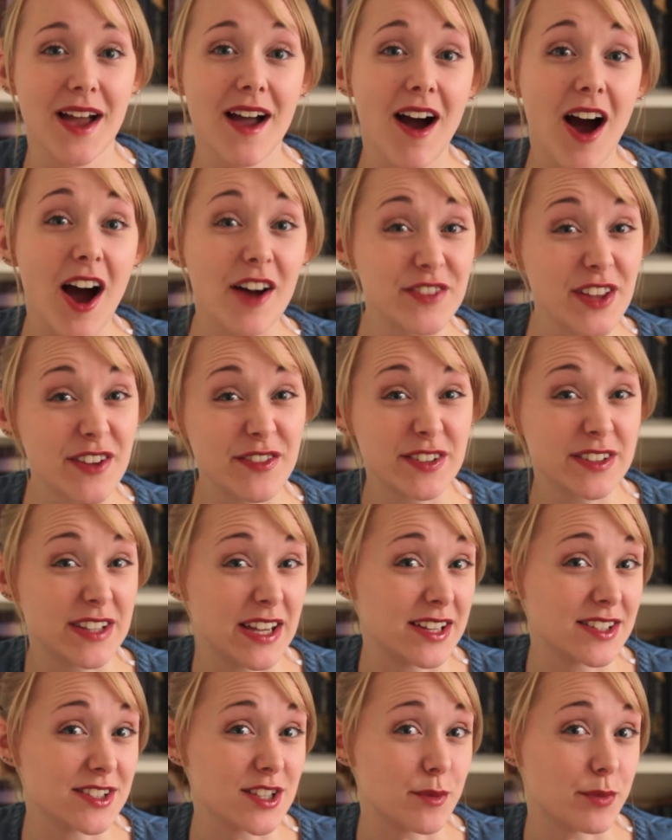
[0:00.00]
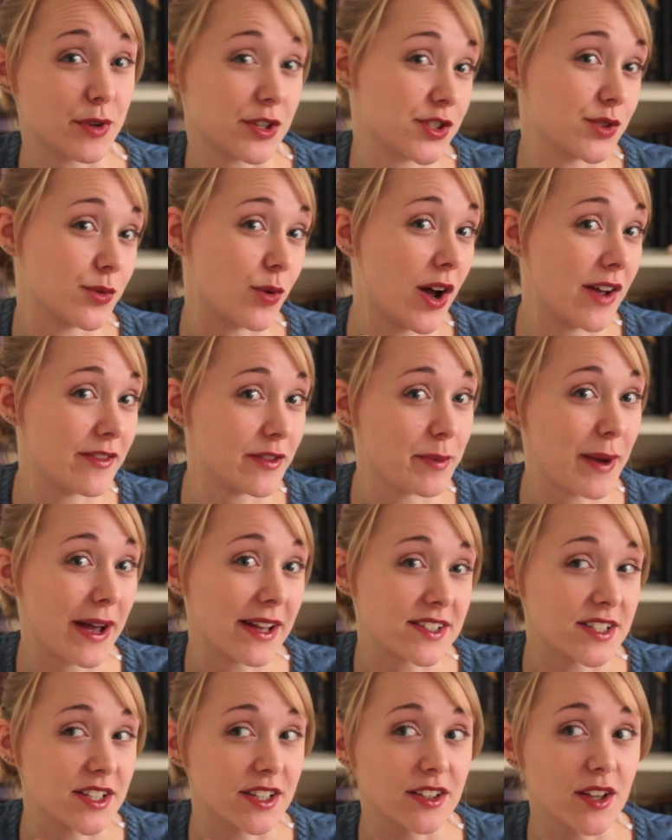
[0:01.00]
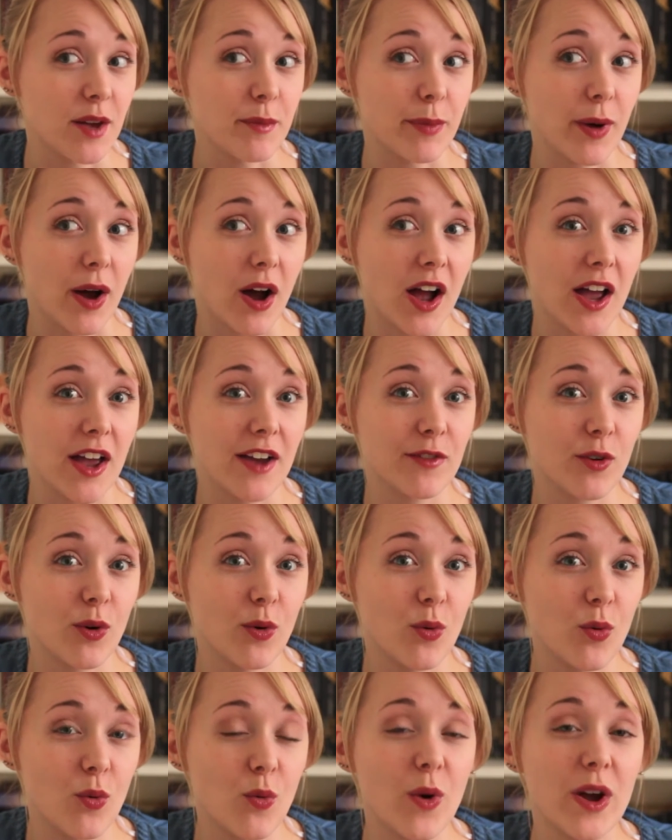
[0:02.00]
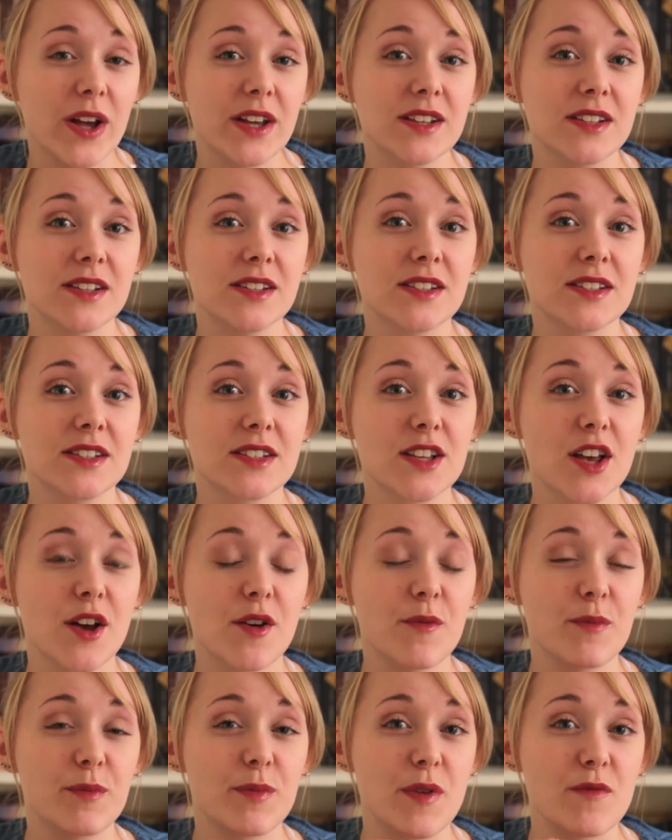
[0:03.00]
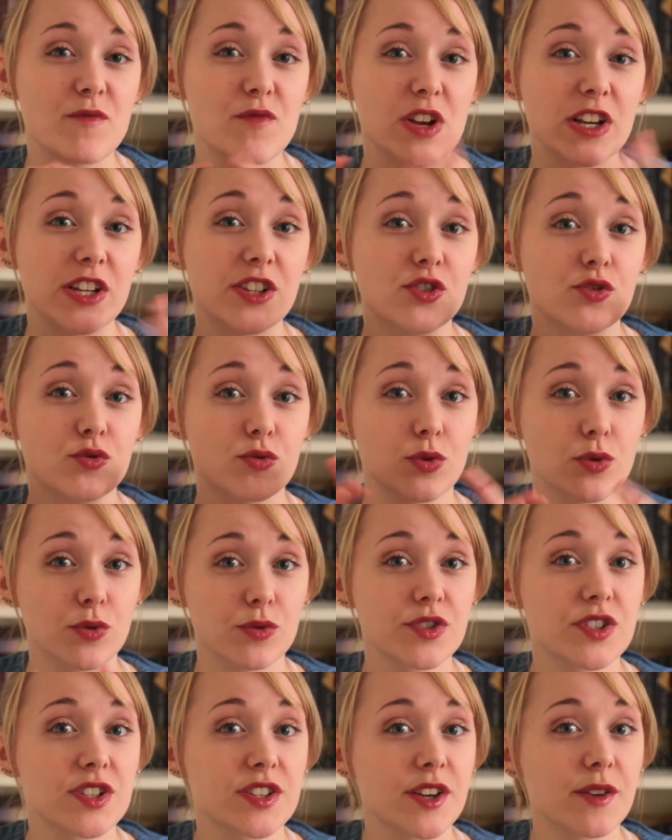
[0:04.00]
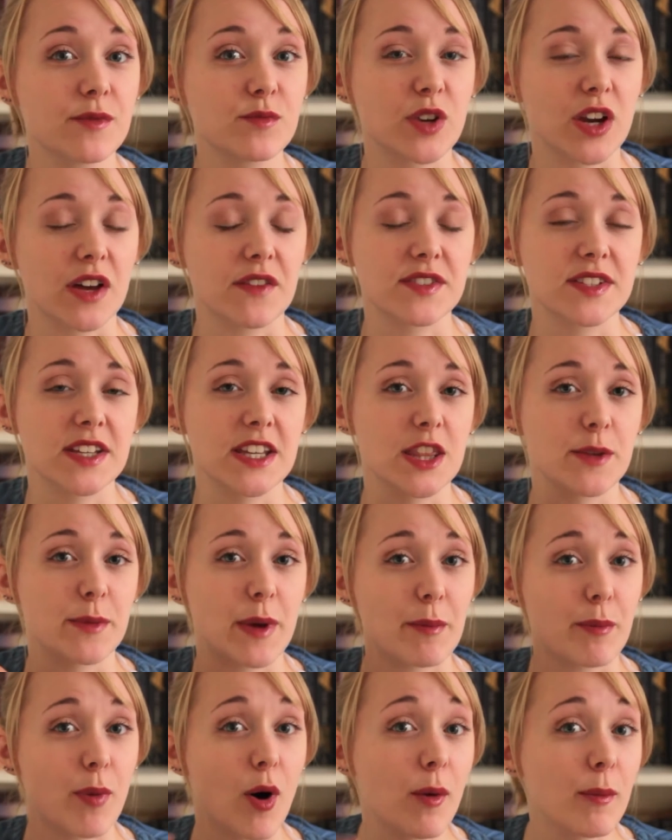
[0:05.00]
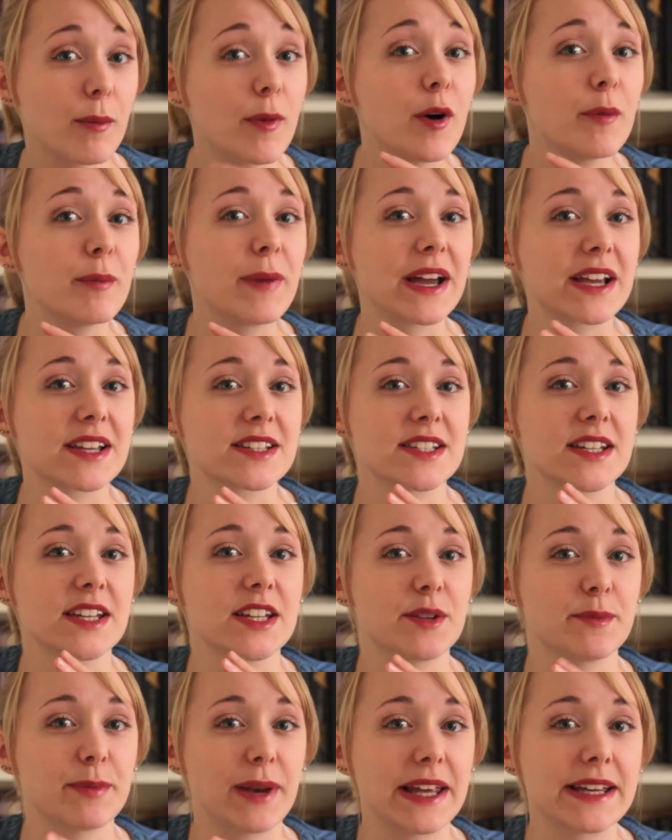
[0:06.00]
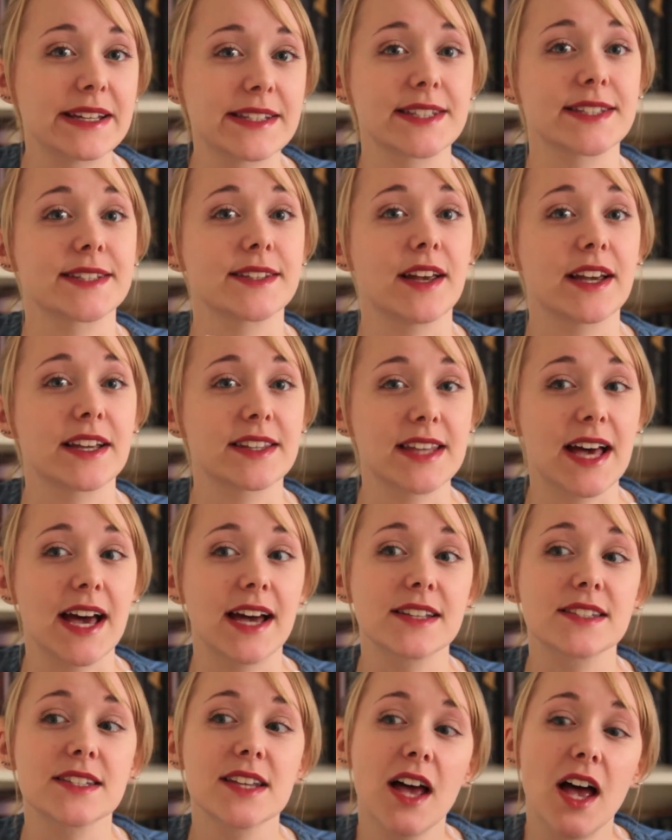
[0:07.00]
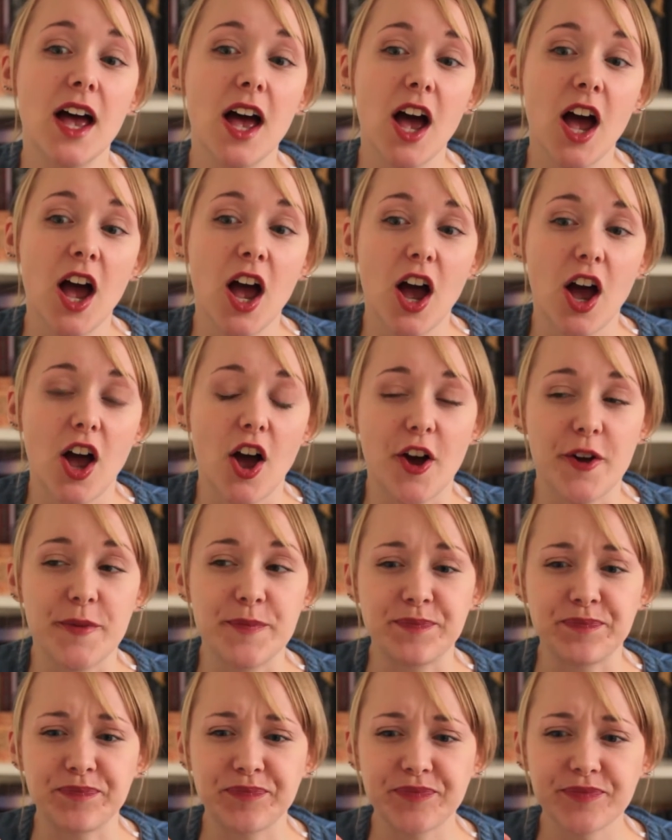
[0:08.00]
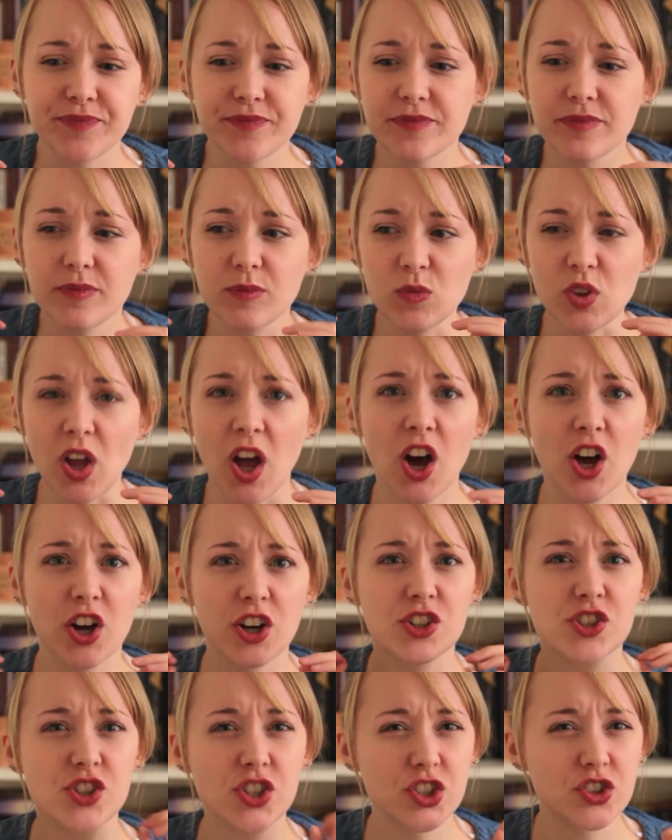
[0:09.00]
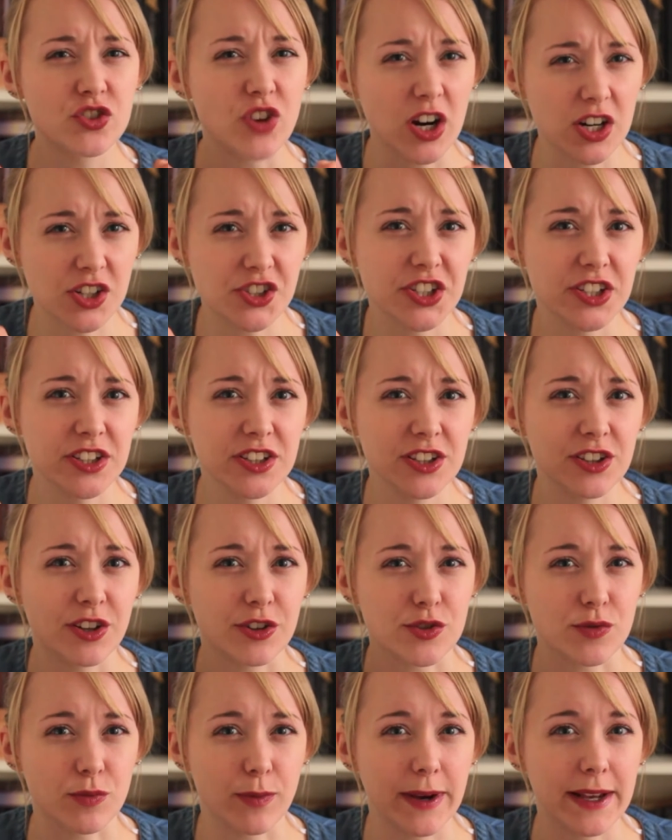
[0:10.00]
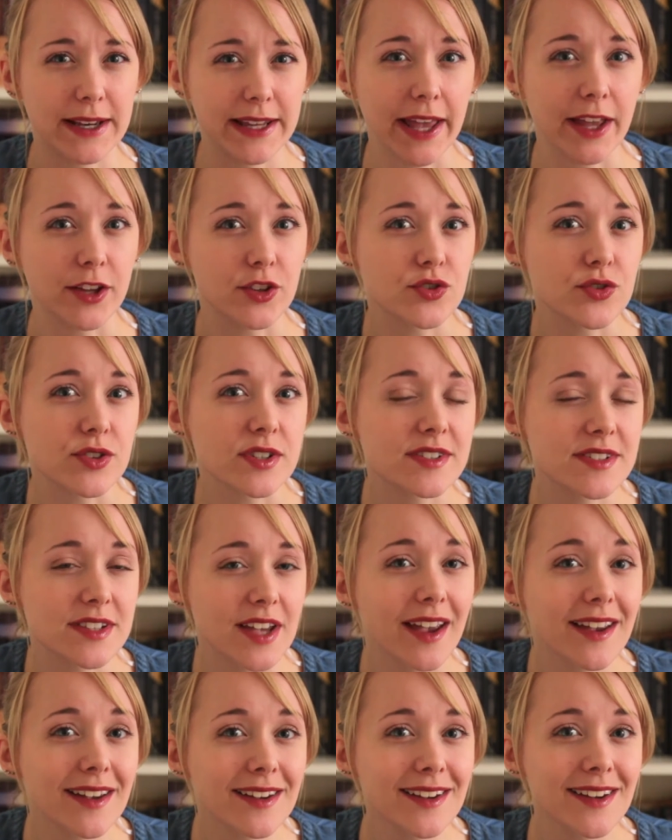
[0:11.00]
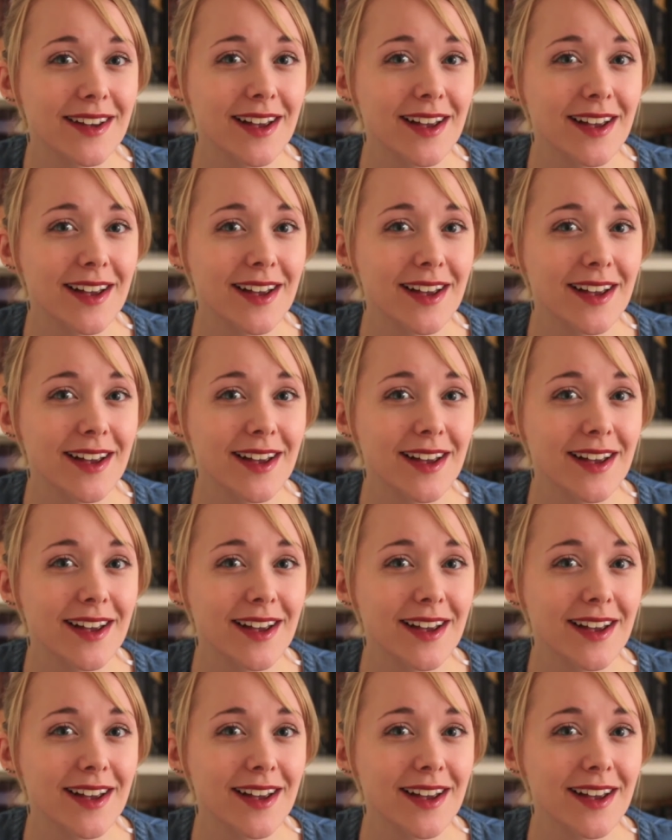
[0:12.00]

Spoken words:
I've never knit a Bristol Ivy pattern, but I've always been really drawn to them when I've seen them in Pom Pom magazine and places like that. Her construction looks really interesting.